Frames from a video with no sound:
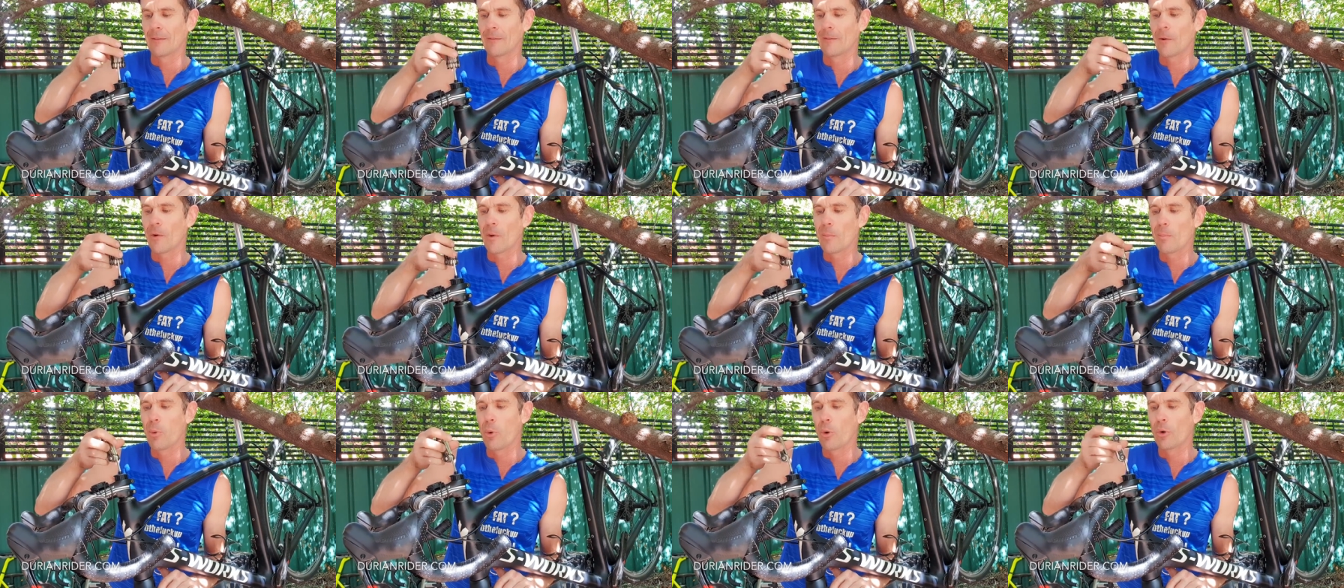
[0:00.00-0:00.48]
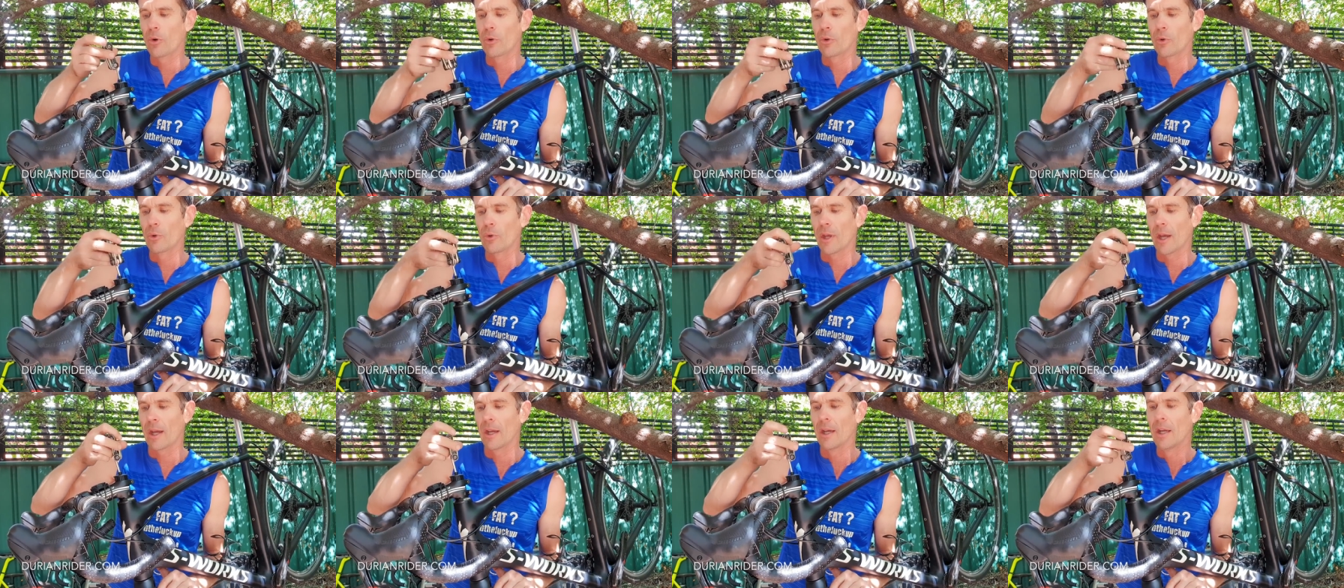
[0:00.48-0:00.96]
Very important to
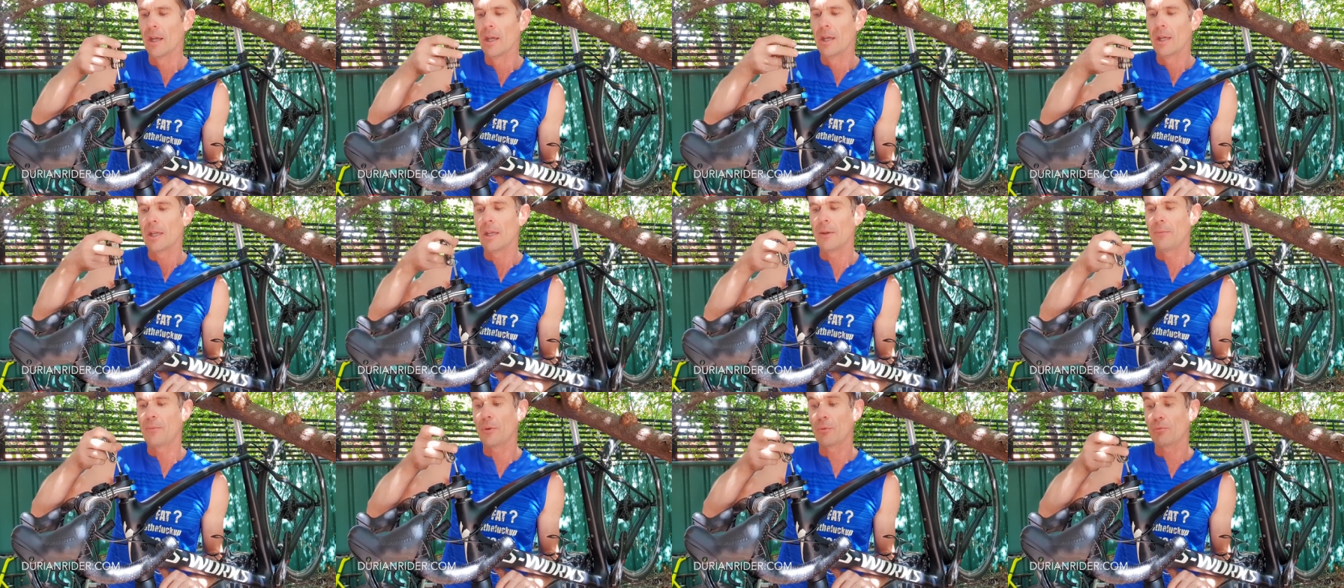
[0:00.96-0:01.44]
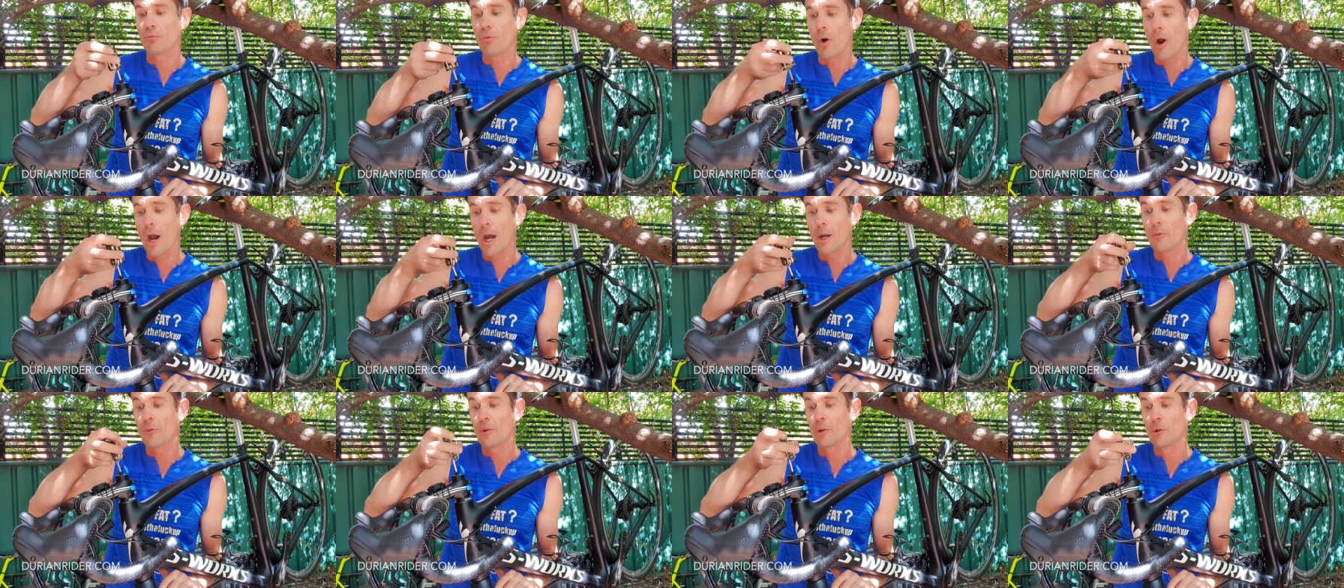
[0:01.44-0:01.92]
do that. If you
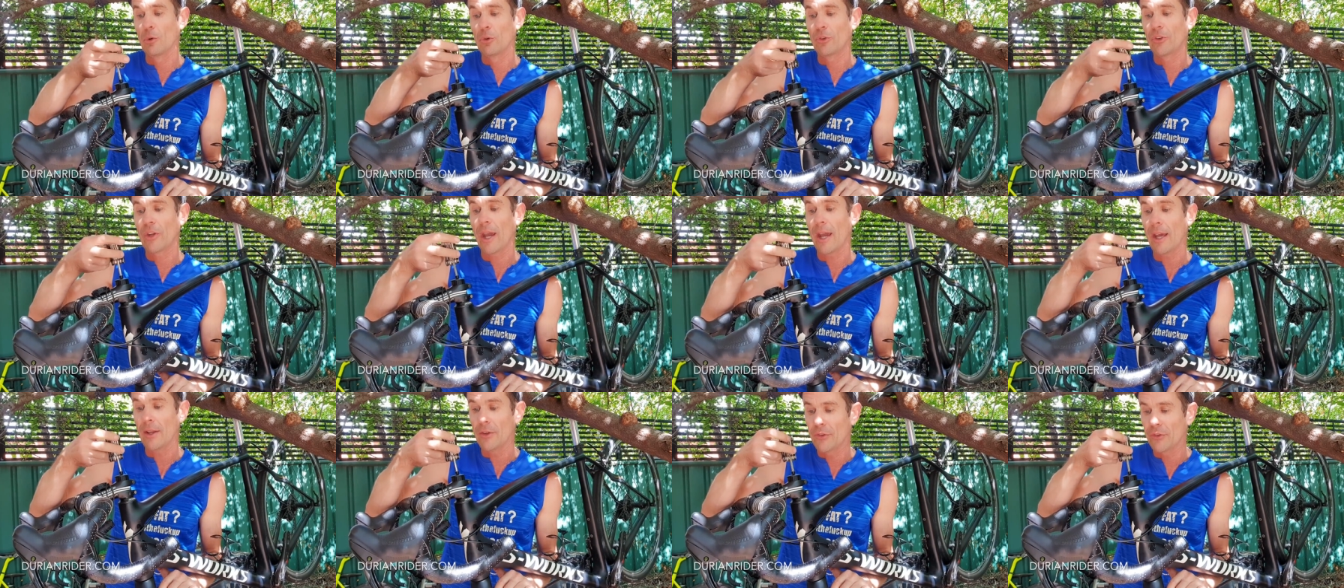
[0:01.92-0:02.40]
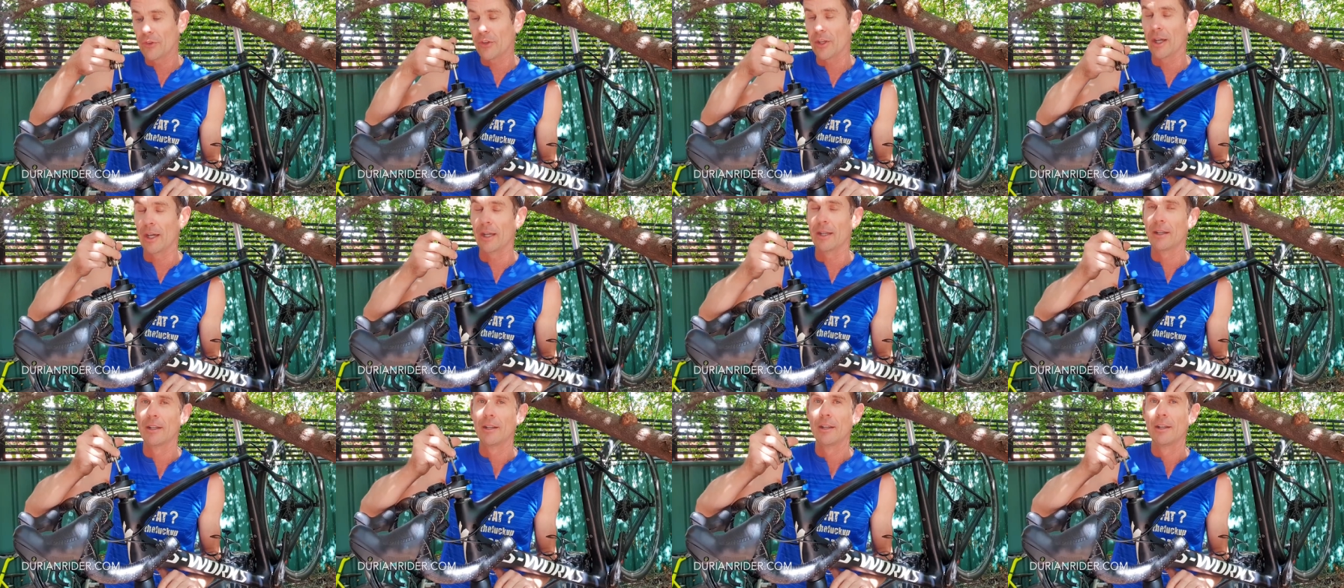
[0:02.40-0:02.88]
ride with a loose headset,